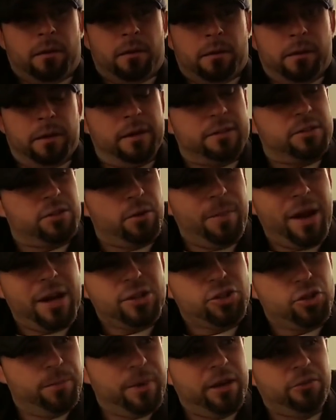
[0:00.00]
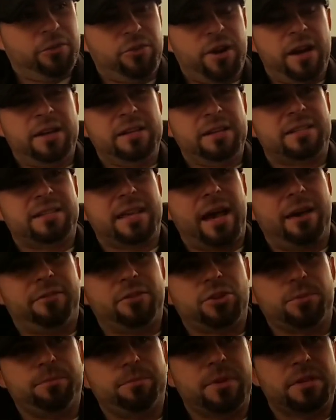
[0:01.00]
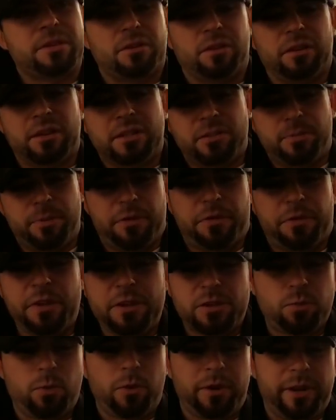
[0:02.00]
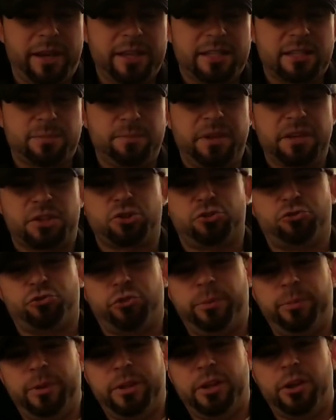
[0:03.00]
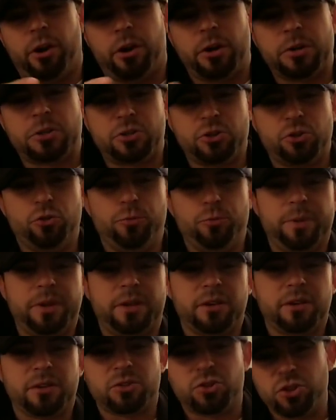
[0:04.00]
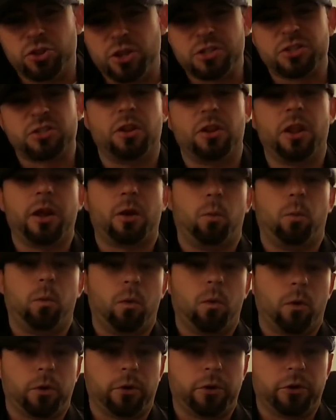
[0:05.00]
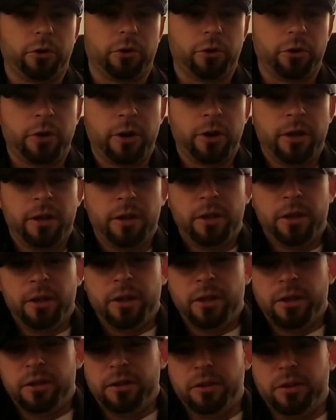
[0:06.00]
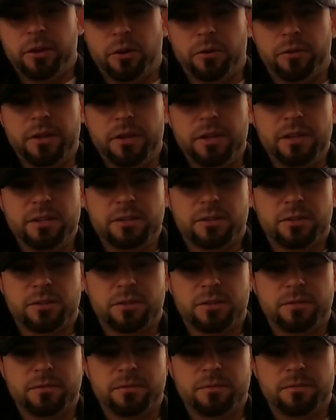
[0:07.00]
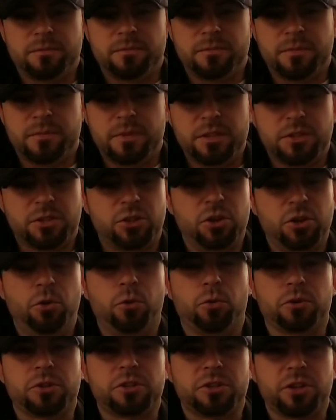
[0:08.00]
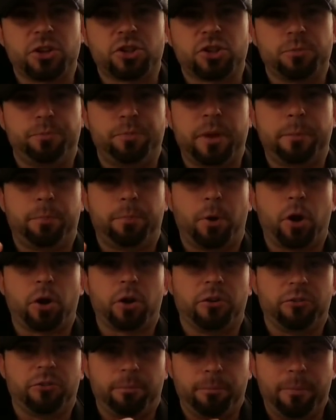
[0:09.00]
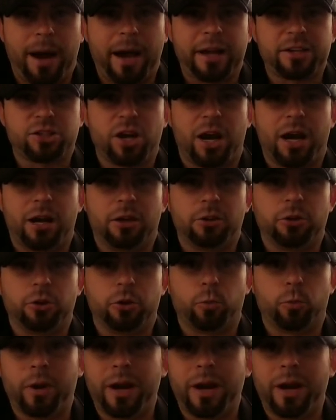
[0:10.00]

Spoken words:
Yeah, so Macho Man Randy Savage and Miss Elizabeth, this one hits me extremely hard too, because just like Warrior, you know, these two were such a big part of my childhood.